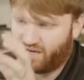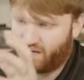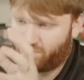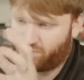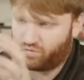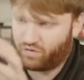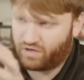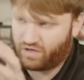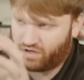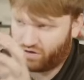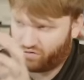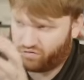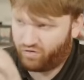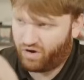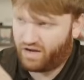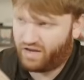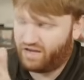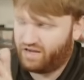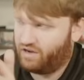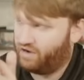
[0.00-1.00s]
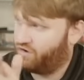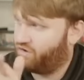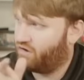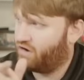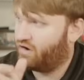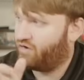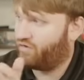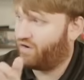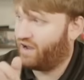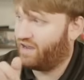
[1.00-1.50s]
I'm running right here,
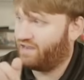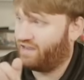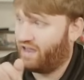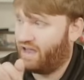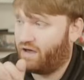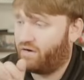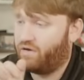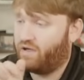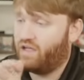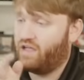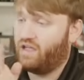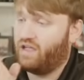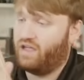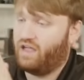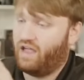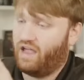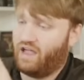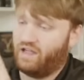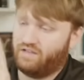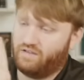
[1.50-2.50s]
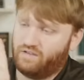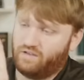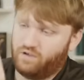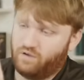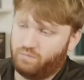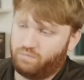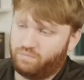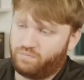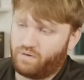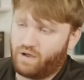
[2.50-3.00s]
right now. And you
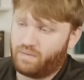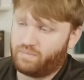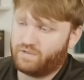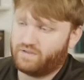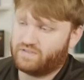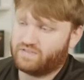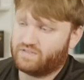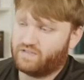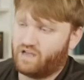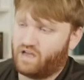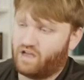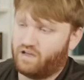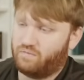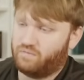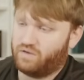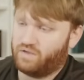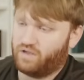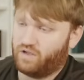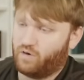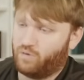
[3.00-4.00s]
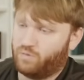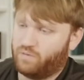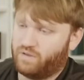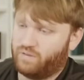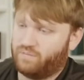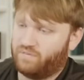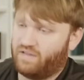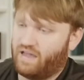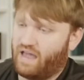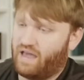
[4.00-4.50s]
probably saw when I opened up
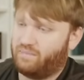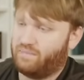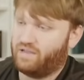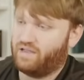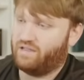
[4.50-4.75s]
Tabby,